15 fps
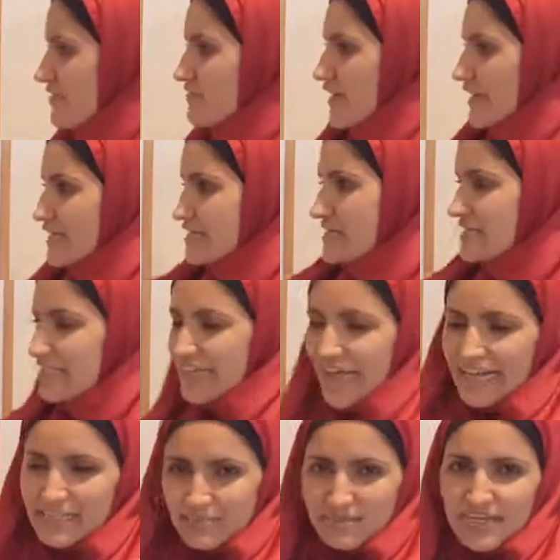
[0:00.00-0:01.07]
effect,
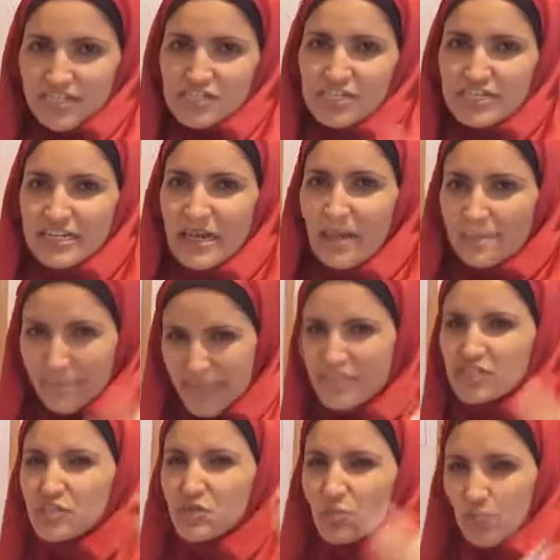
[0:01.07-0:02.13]
explanation,
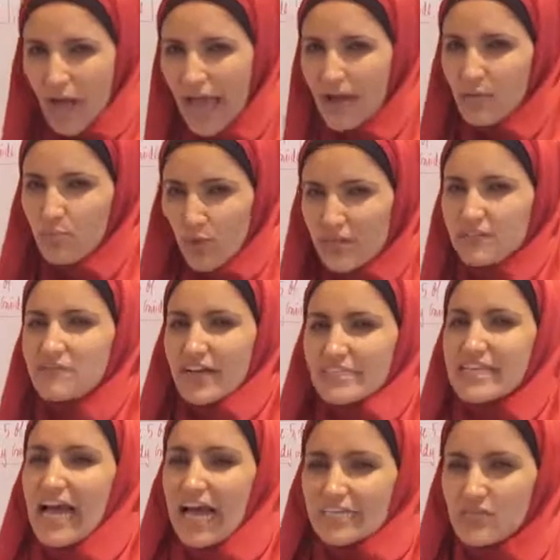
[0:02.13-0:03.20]
mention what effect
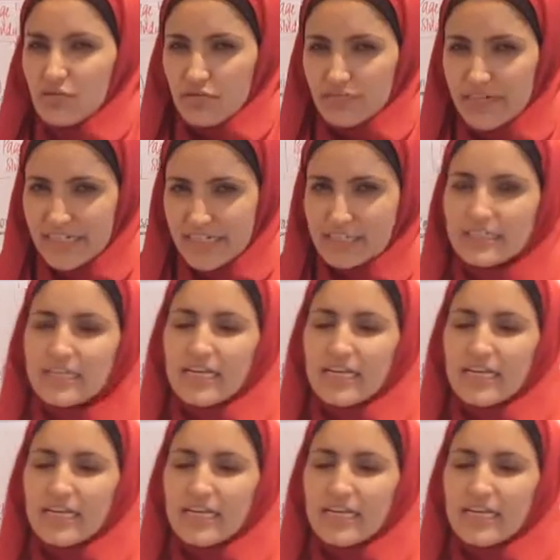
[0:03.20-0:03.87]
it has on the reader.